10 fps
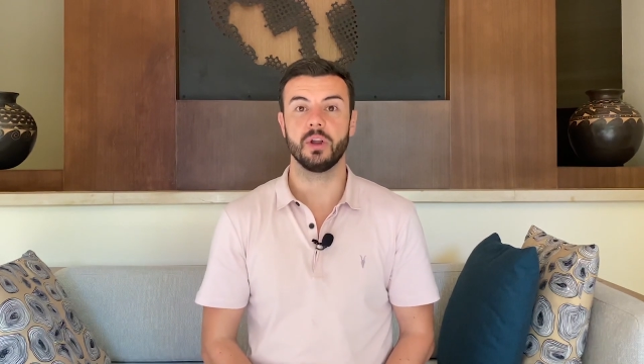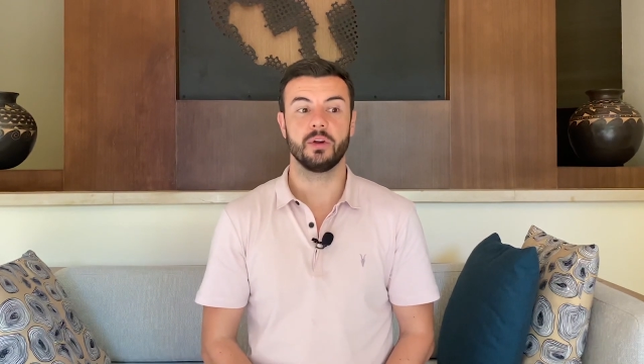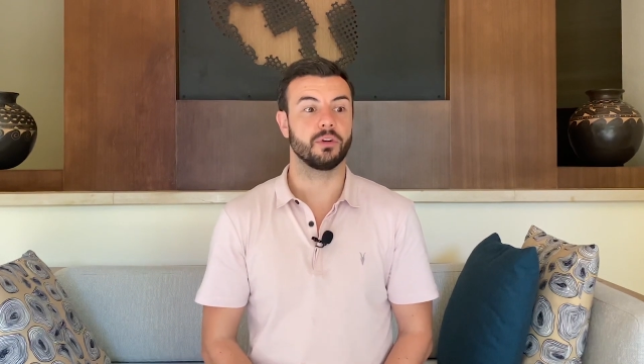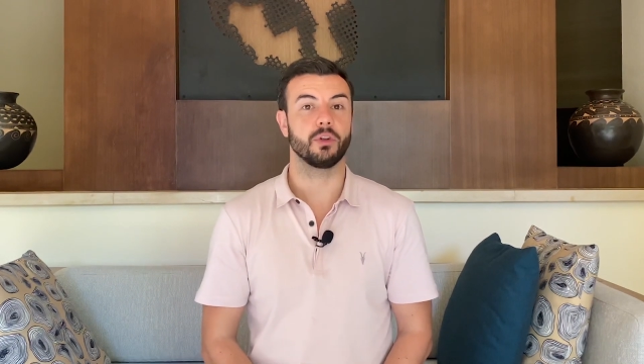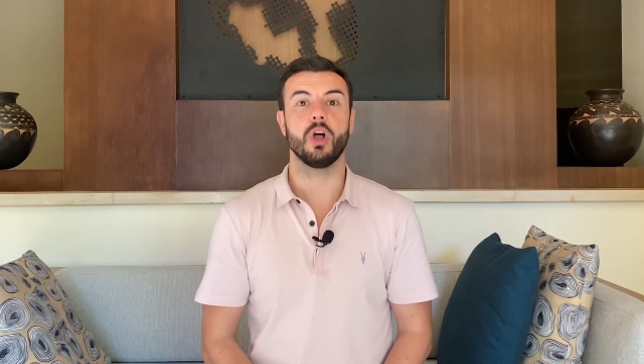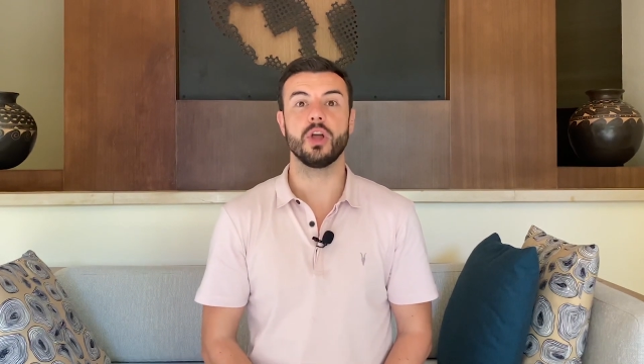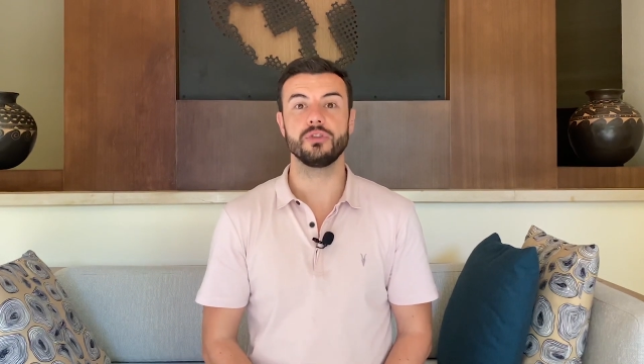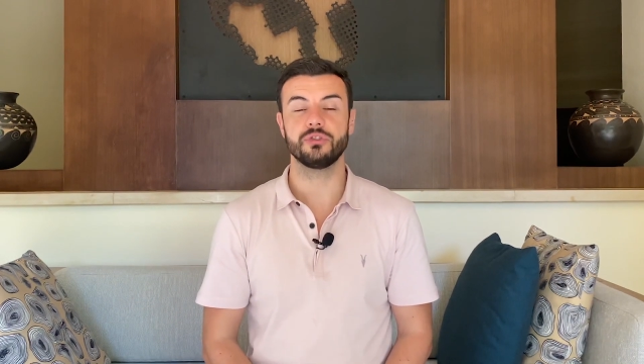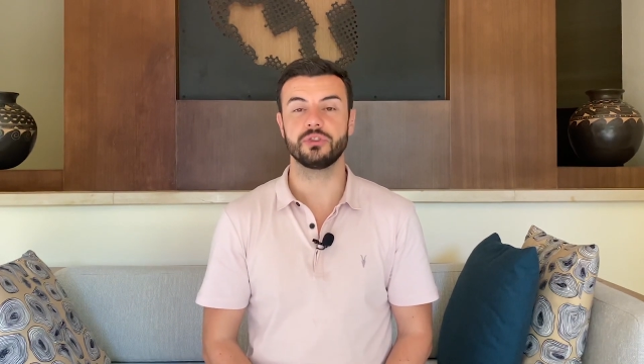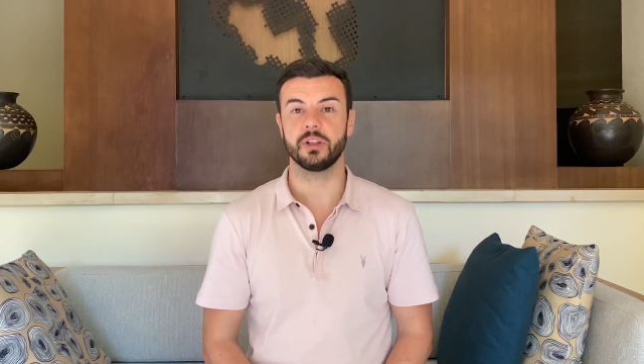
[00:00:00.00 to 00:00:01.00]
for
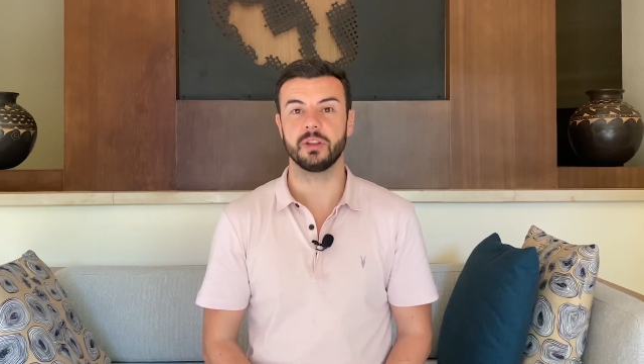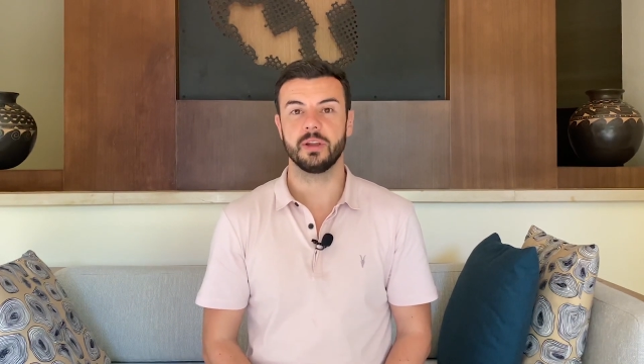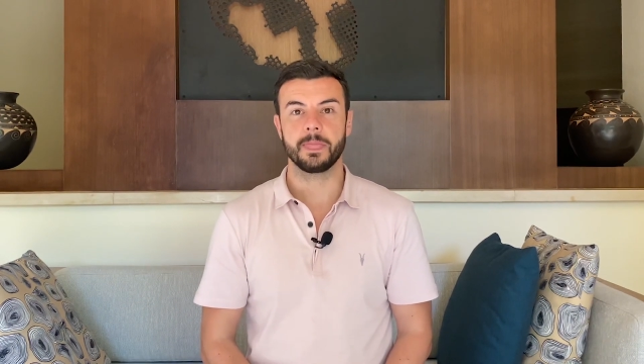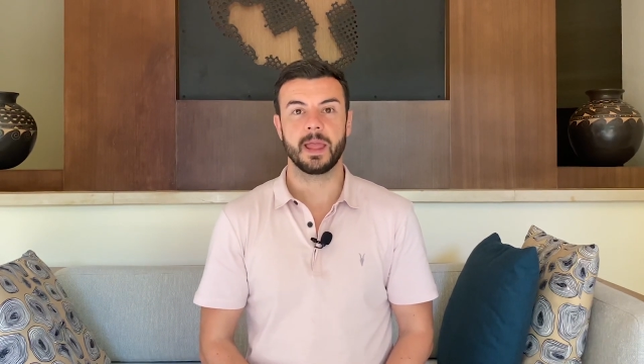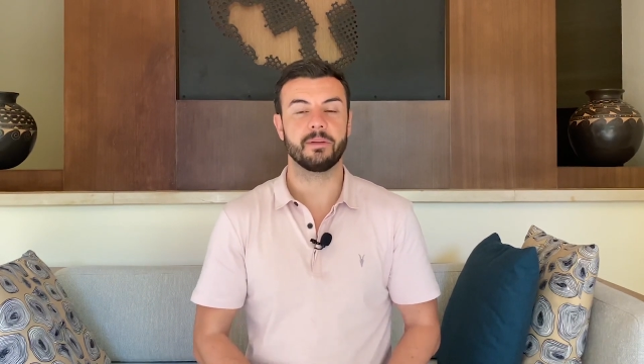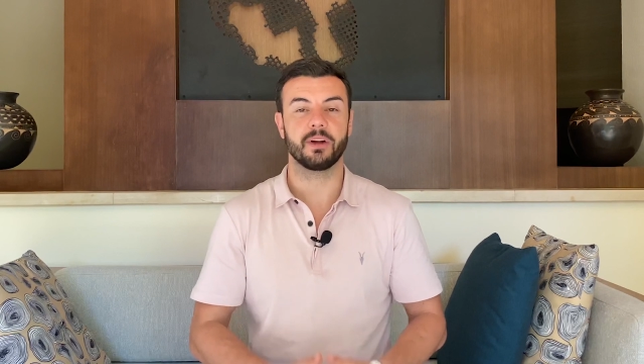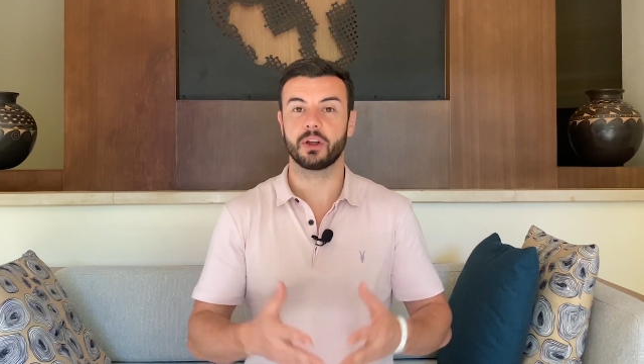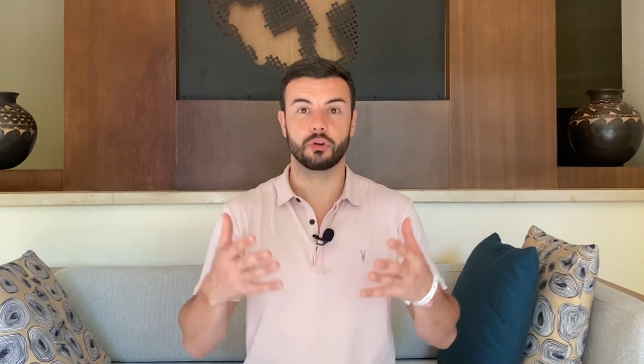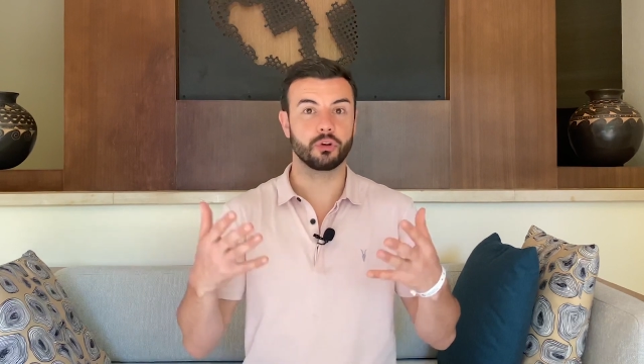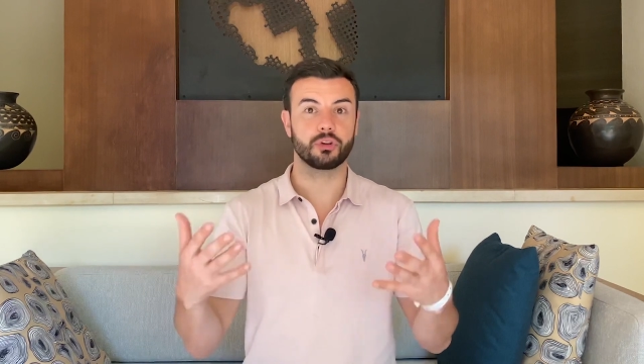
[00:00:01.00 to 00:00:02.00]
lunch and have a
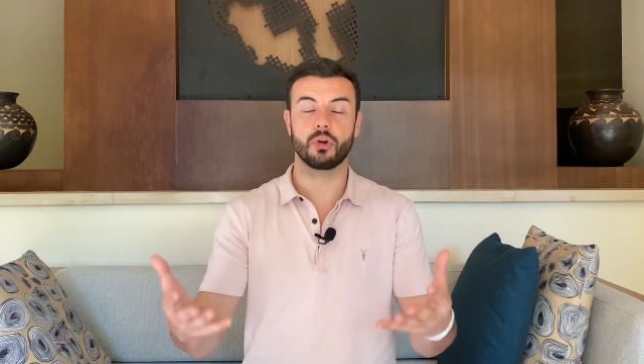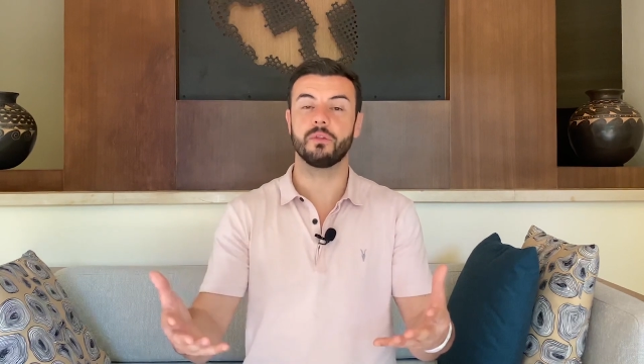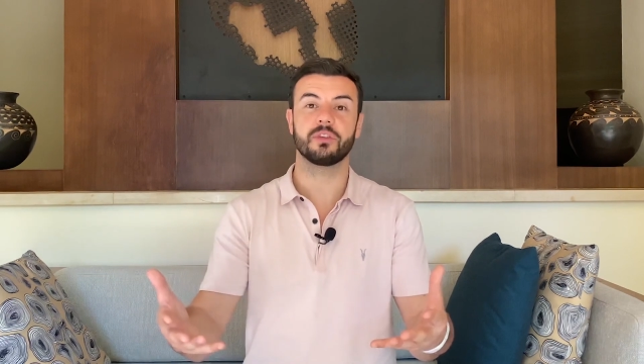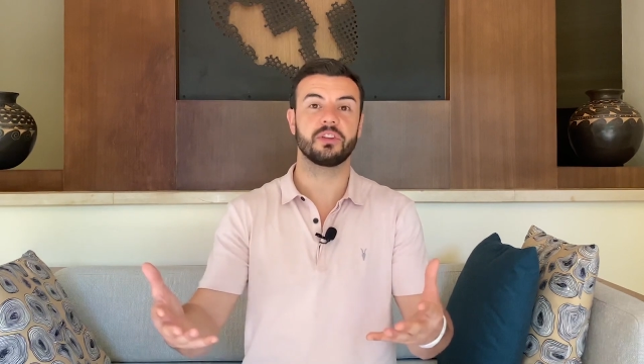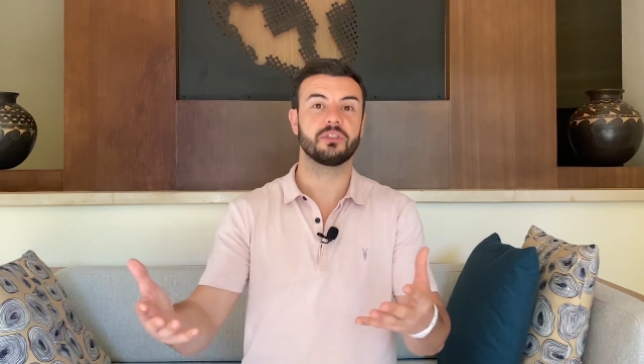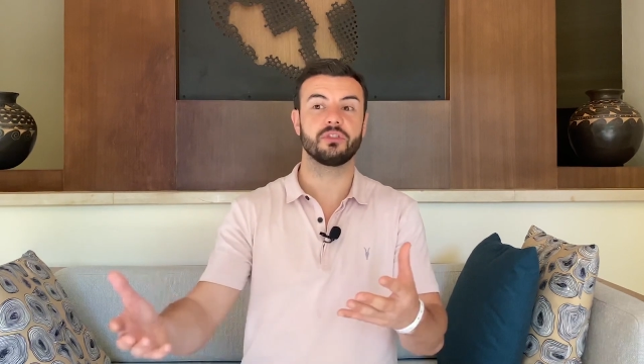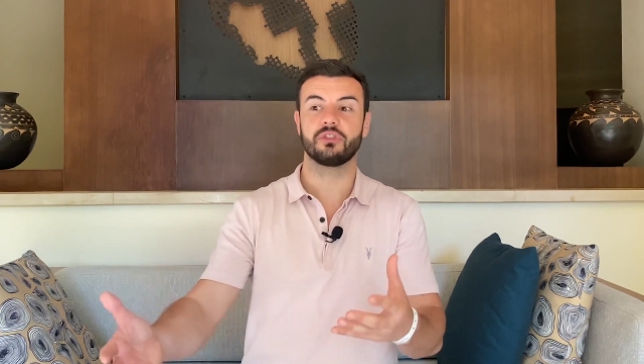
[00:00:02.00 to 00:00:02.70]
good conversation,